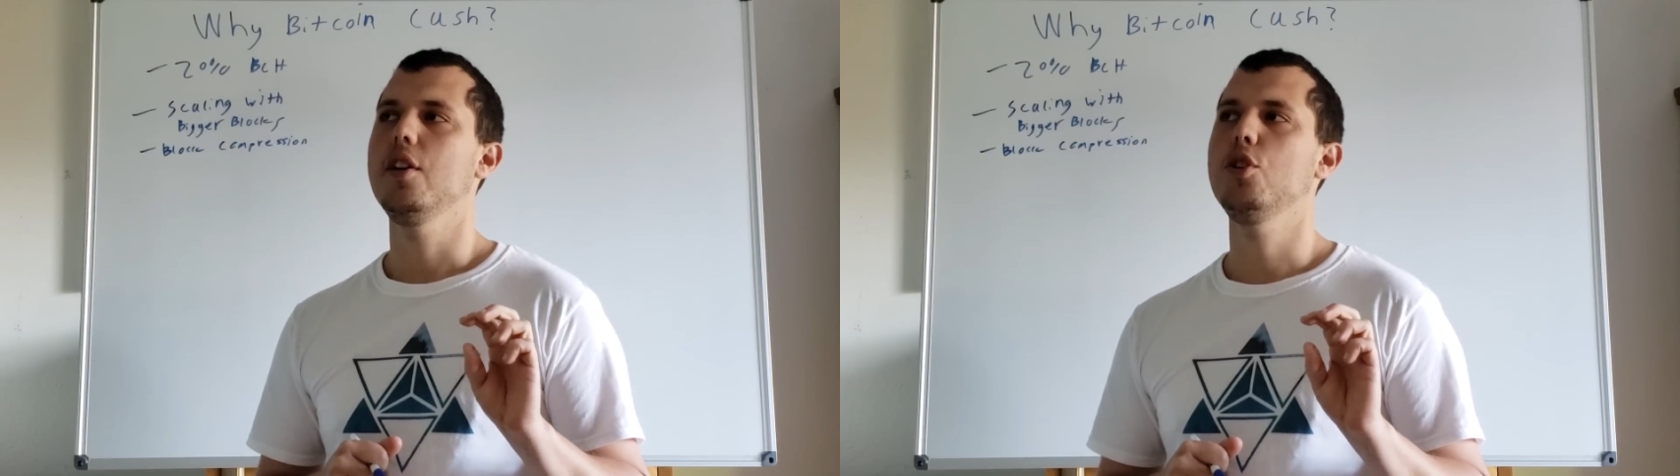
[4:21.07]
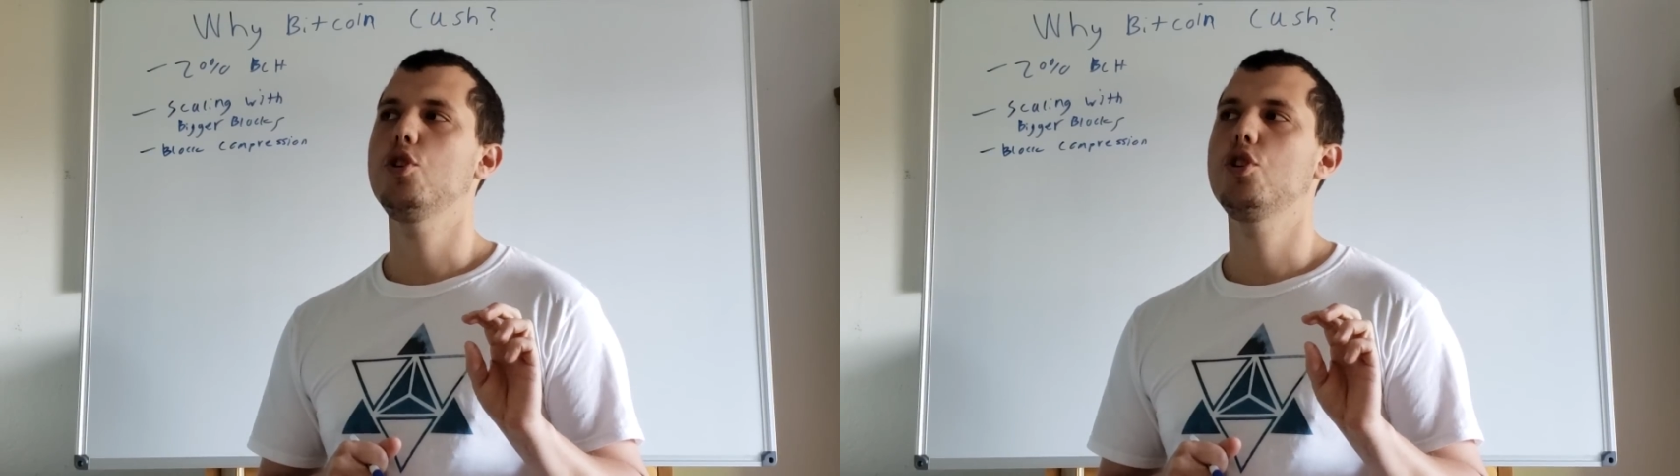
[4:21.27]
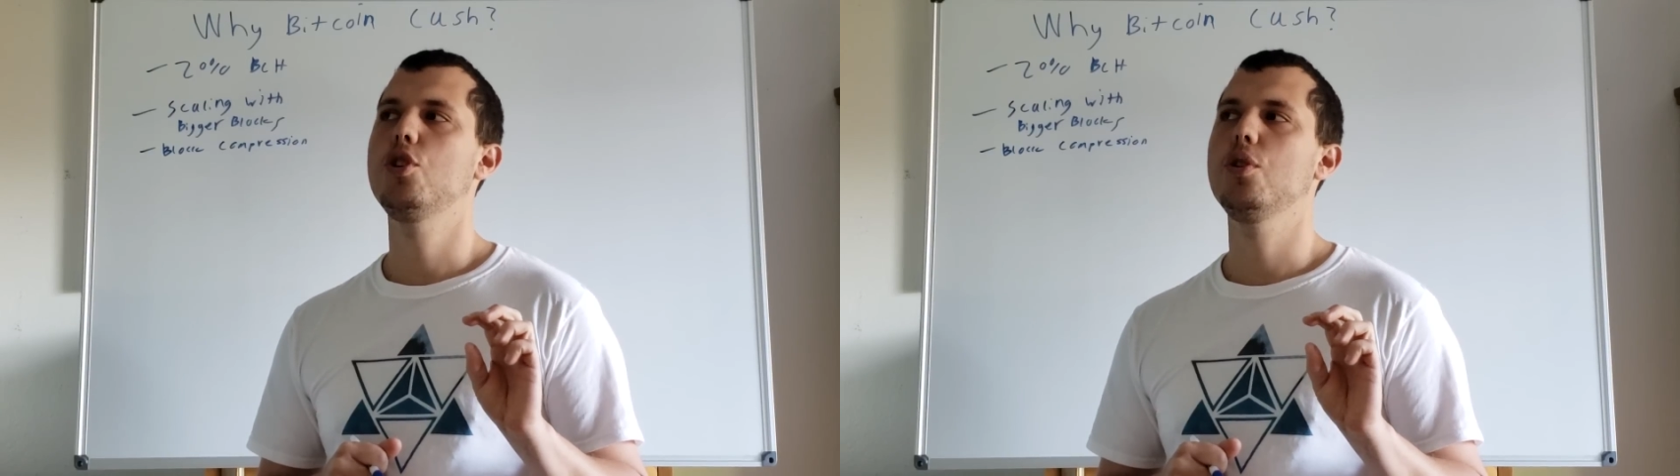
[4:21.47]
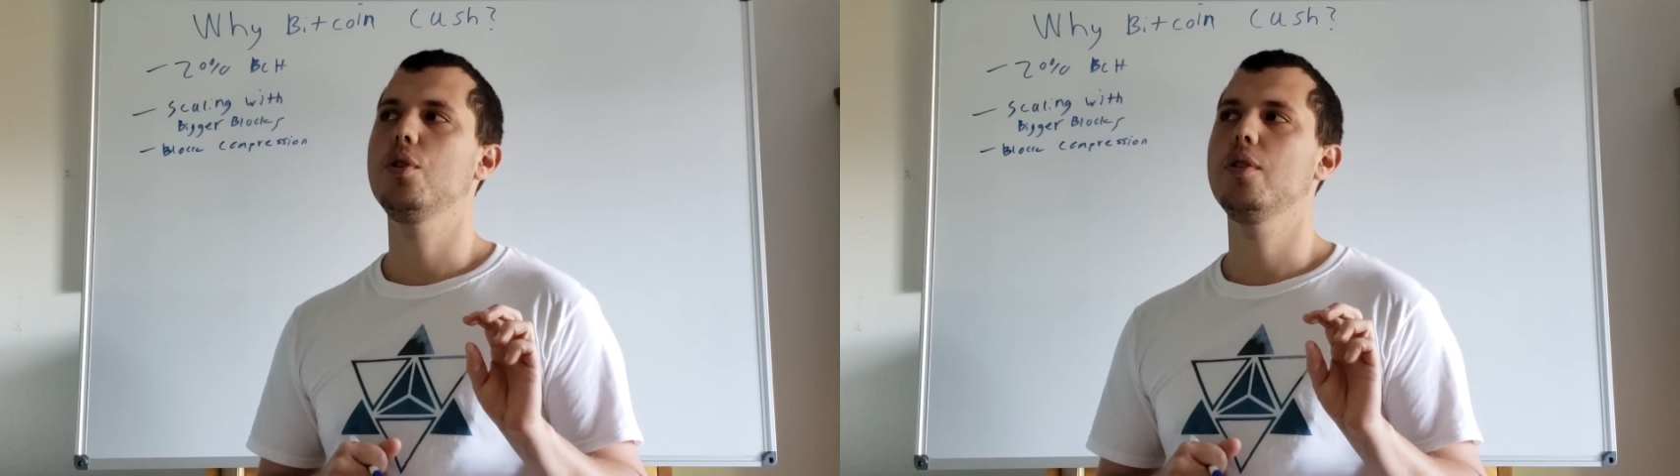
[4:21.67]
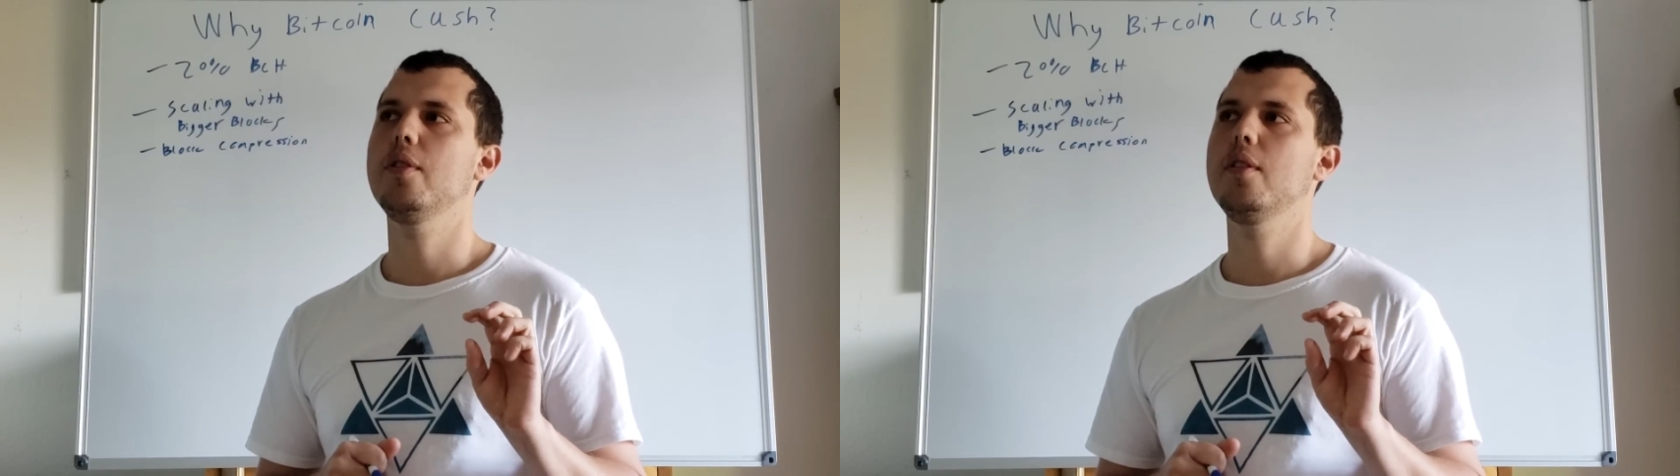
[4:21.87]

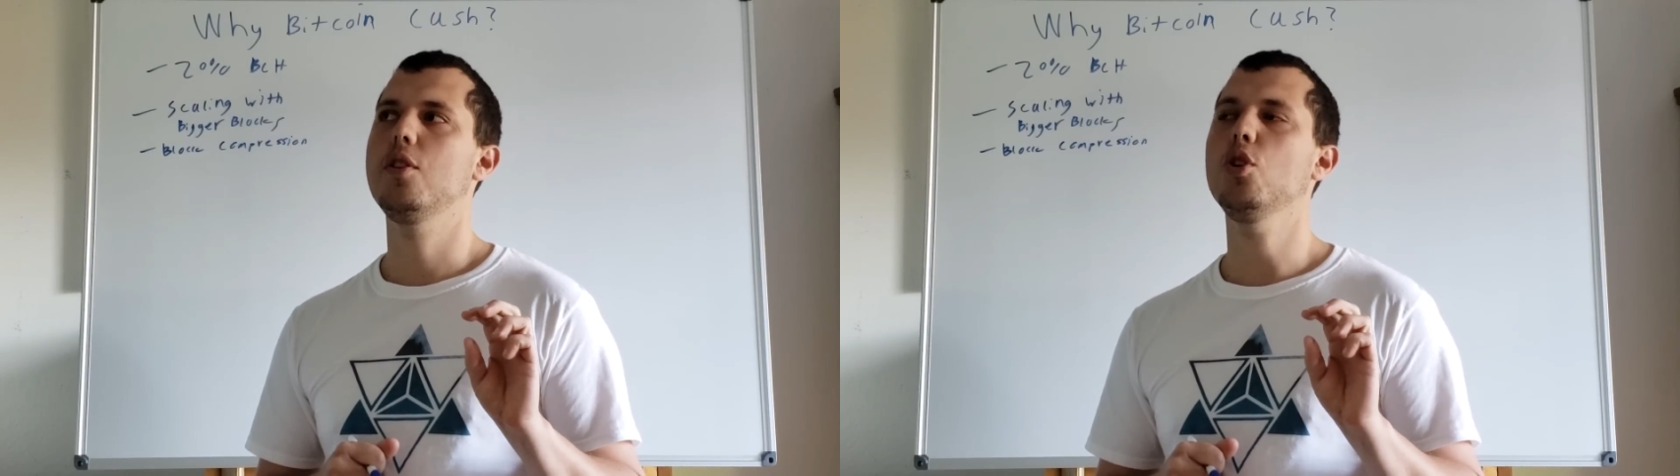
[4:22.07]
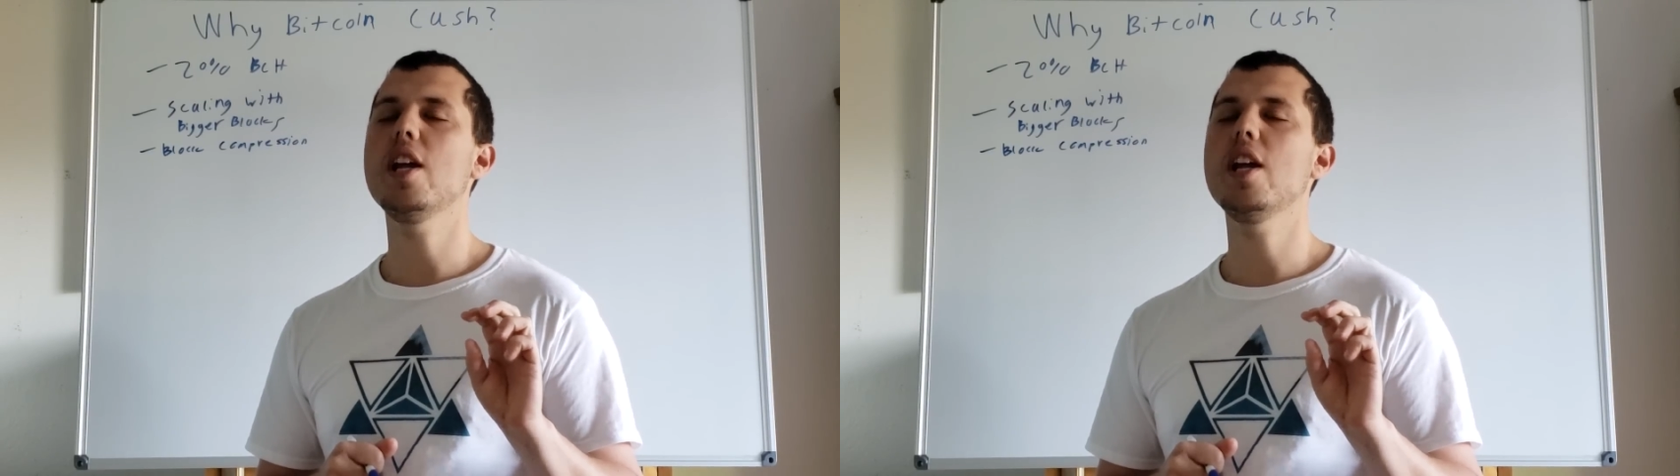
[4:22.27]
you're